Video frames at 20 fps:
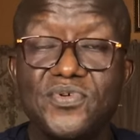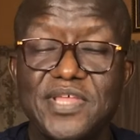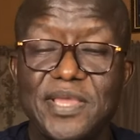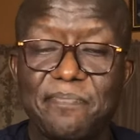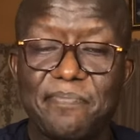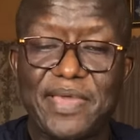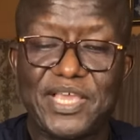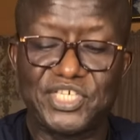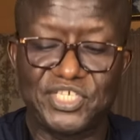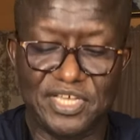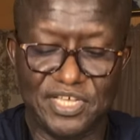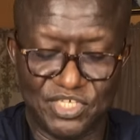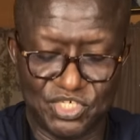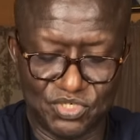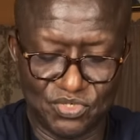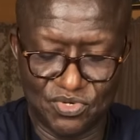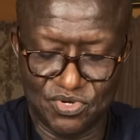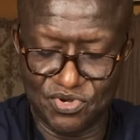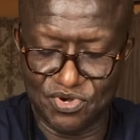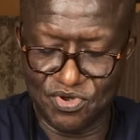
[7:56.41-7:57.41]
the patient,
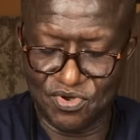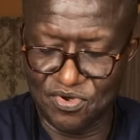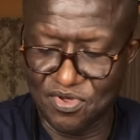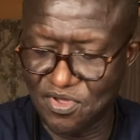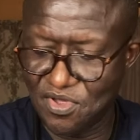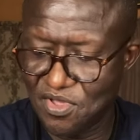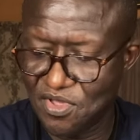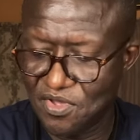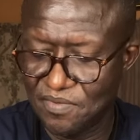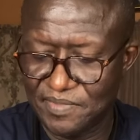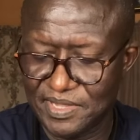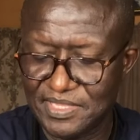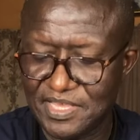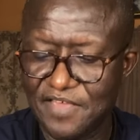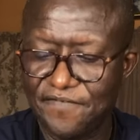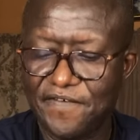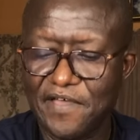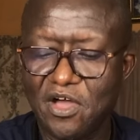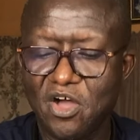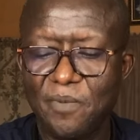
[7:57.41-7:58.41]
should know. But
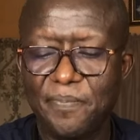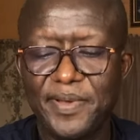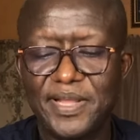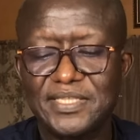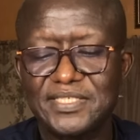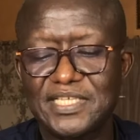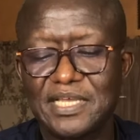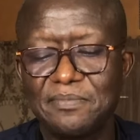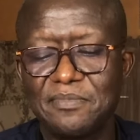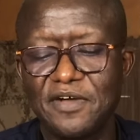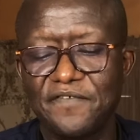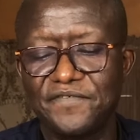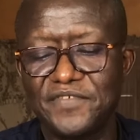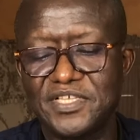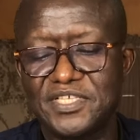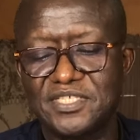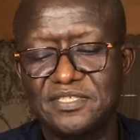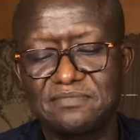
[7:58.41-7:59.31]
if I open some of these